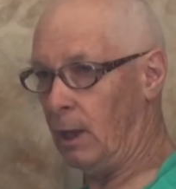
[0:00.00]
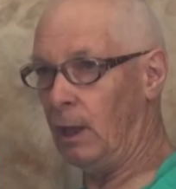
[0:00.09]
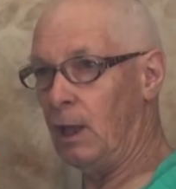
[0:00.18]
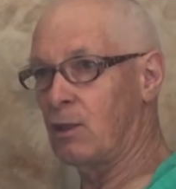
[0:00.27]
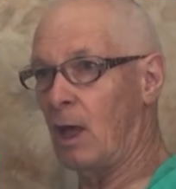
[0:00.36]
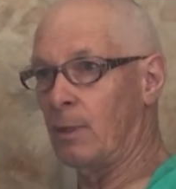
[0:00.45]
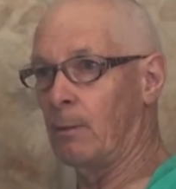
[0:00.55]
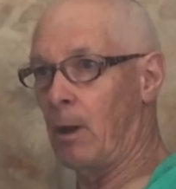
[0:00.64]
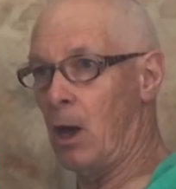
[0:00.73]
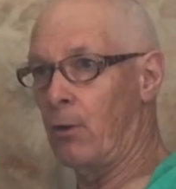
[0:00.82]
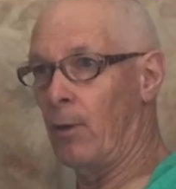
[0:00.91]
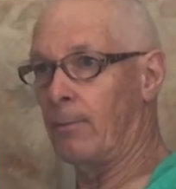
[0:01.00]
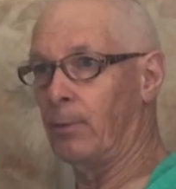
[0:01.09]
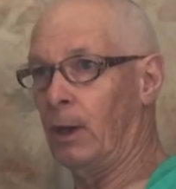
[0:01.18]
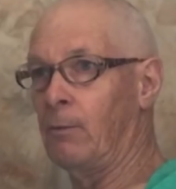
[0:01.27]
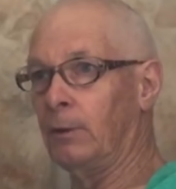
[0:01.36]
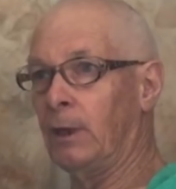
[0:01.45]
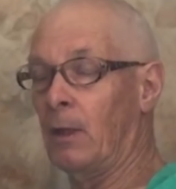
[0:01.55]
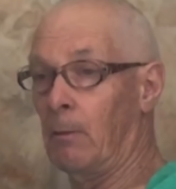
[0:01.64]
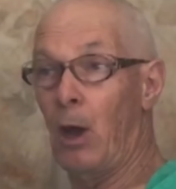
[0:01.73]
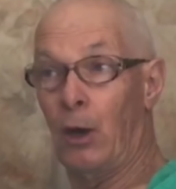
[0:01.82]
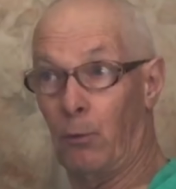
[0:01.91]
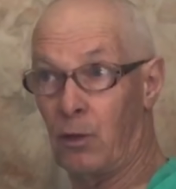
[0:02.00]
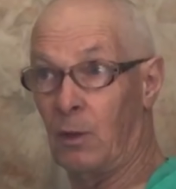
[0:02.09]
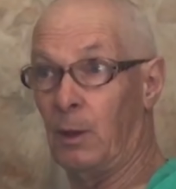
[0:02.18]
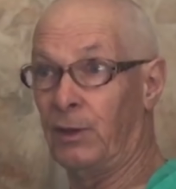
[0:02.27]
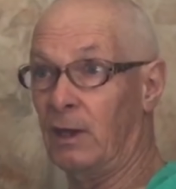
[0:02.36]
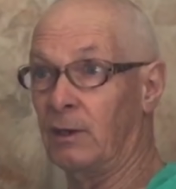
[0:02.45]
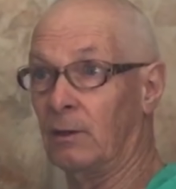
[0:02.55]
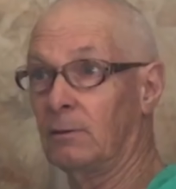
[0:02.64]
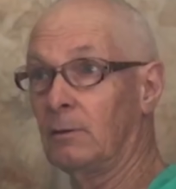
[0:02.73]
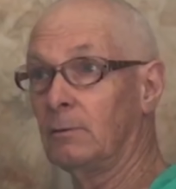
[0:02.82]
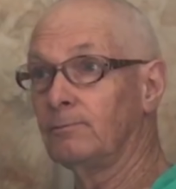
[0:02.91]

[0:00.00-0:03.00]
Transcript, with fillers: he, he set the motor up and everything. Now the motor was in the tender.